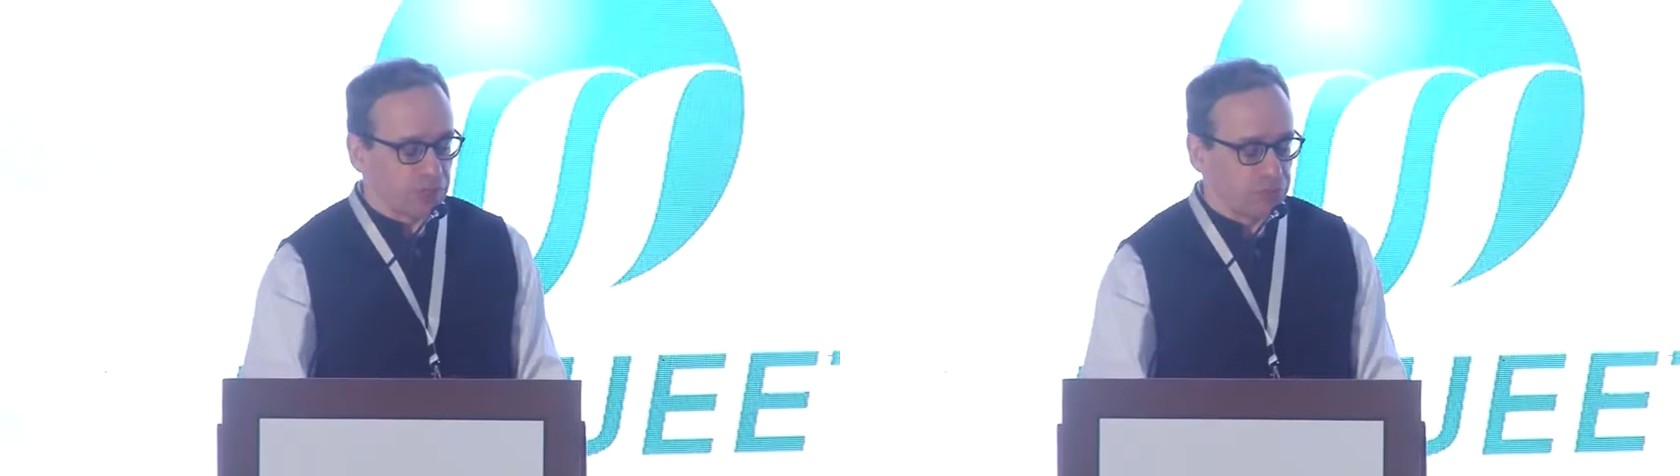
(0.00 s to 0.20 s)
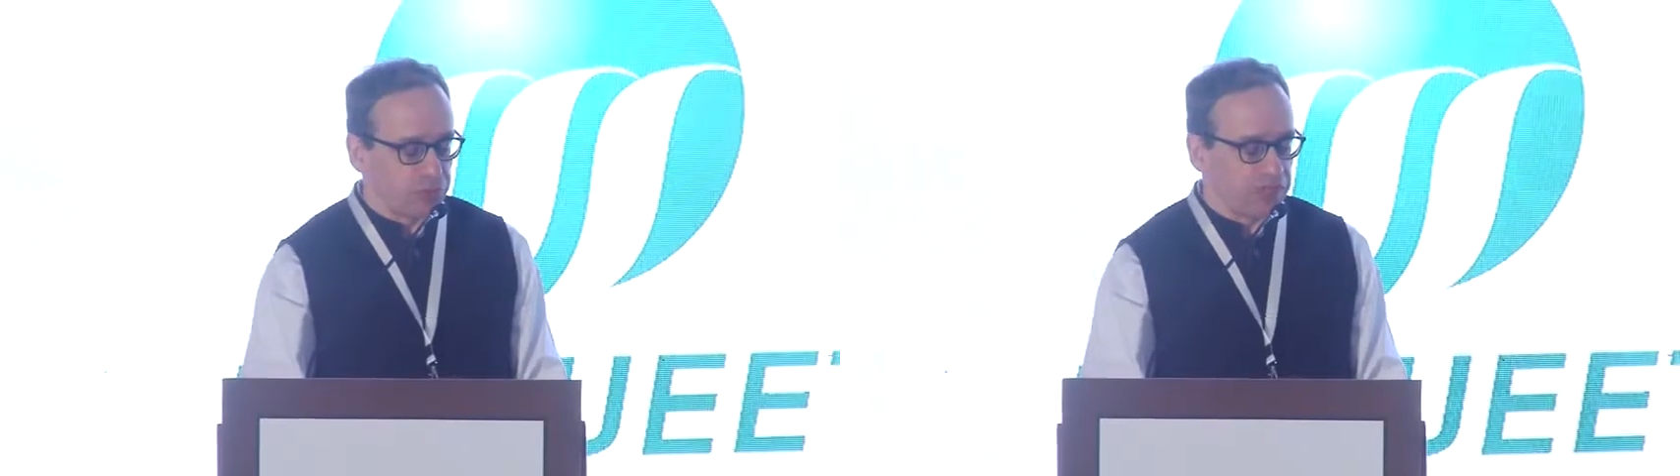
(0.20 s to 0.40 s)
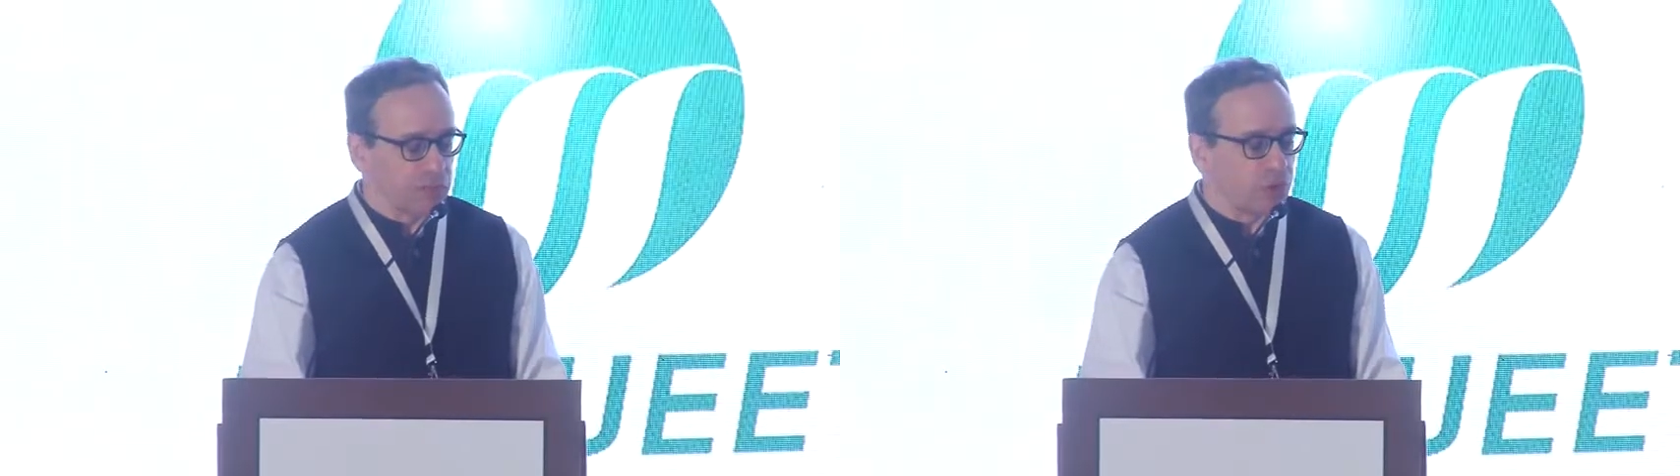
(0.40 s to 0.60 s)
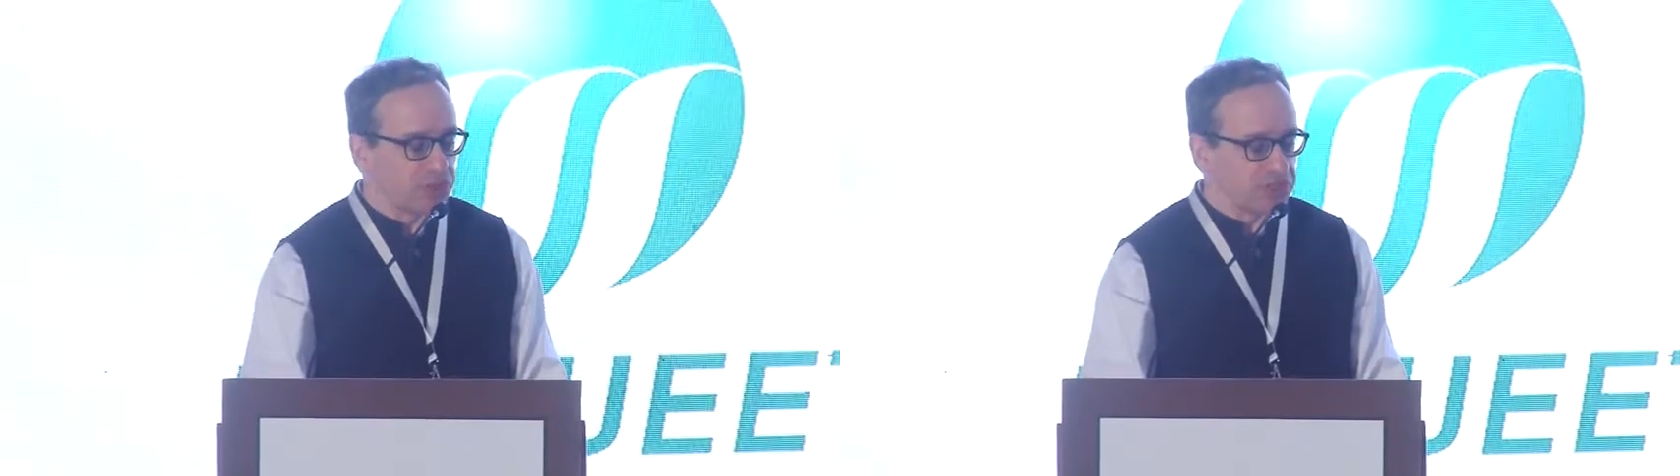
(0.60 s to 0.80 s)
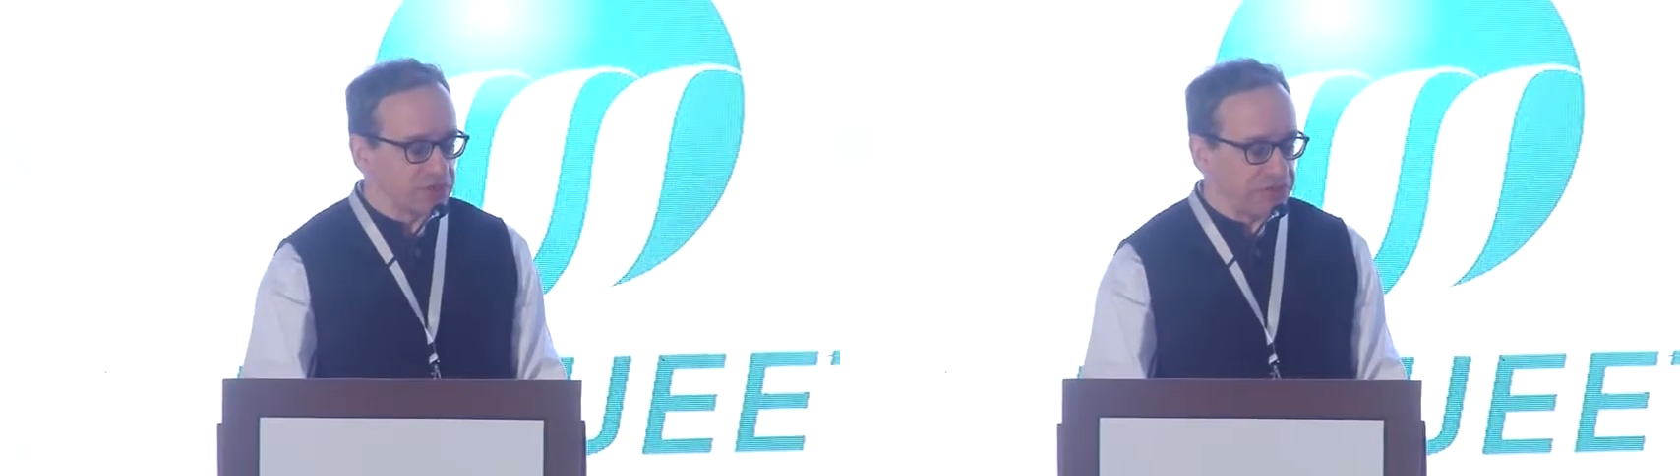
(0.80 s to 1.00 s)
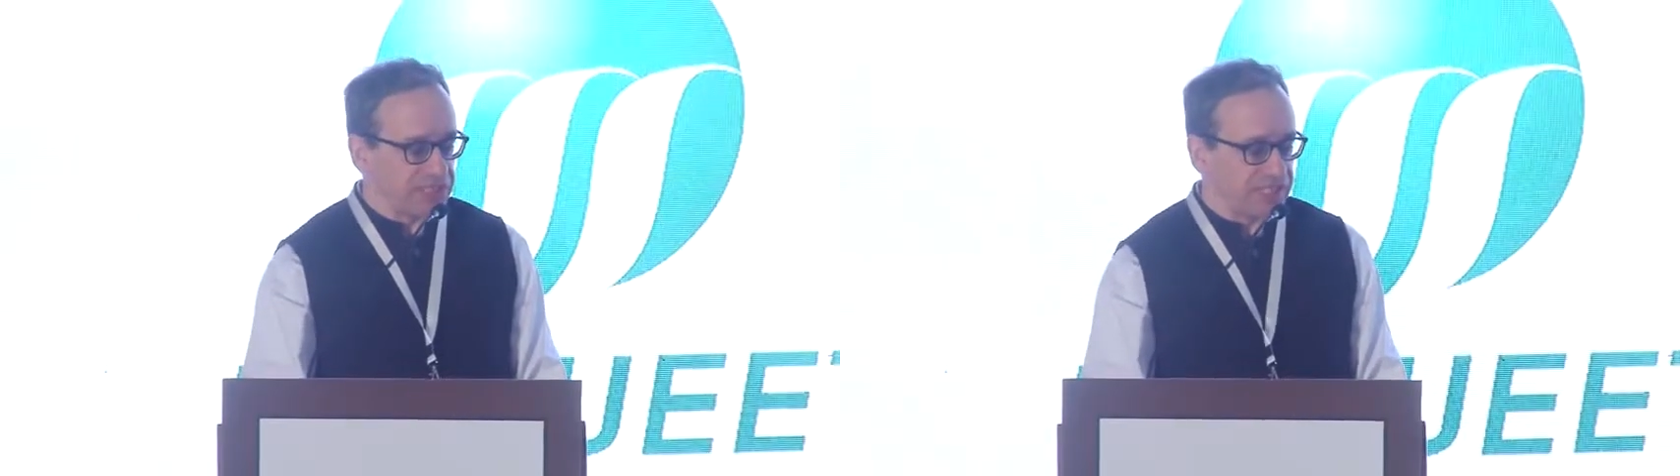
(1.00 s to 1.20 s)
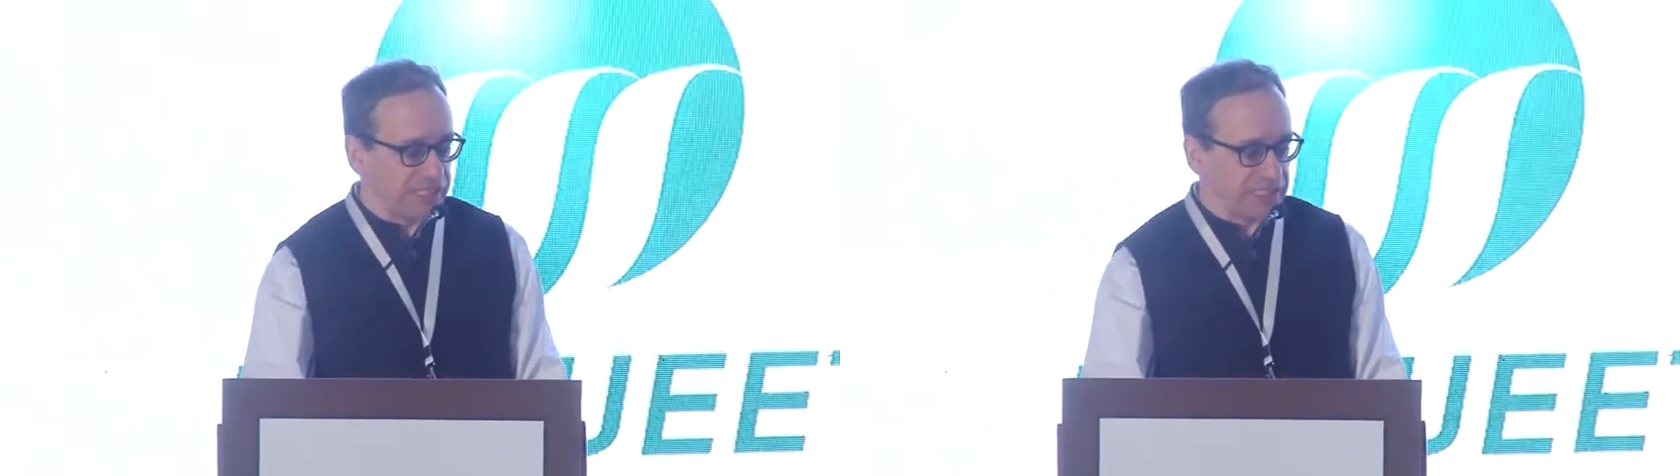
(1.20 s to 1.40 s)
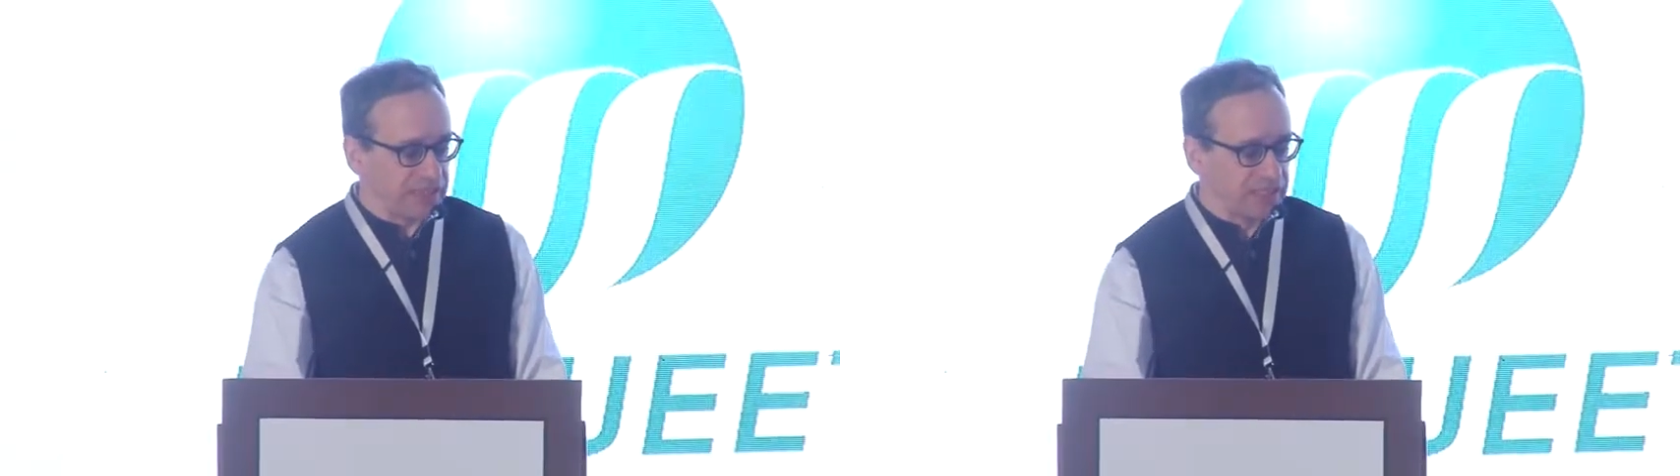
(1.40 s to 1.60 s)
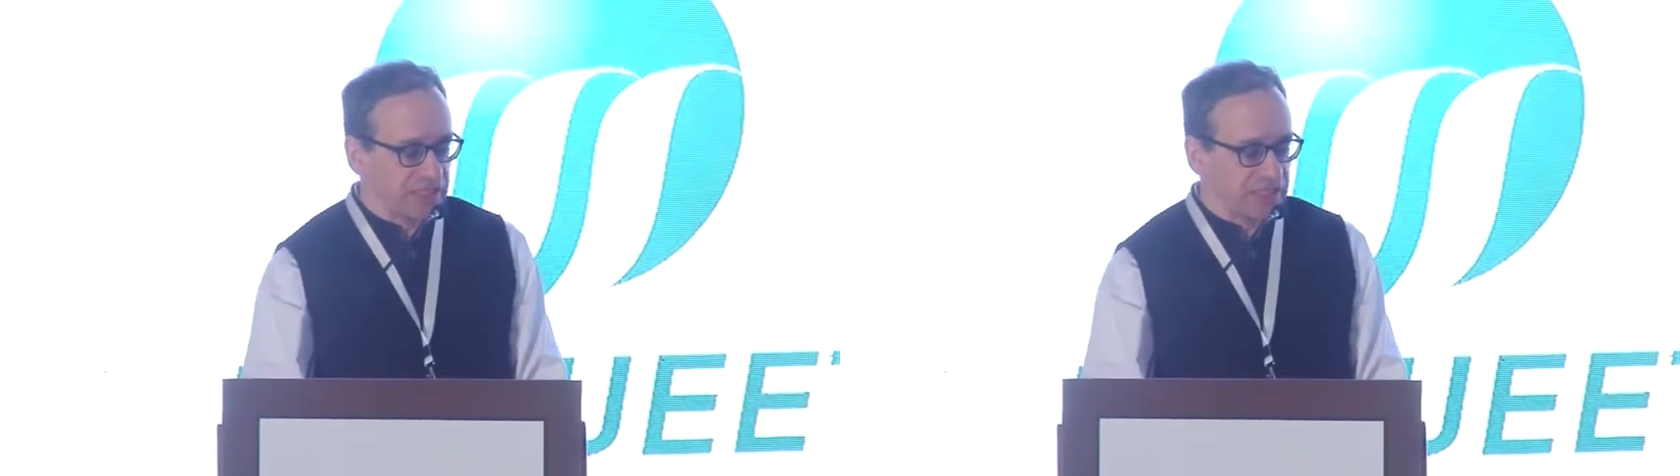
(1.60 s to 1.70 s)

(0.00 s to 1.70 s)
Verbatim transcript: brick and mortar retailing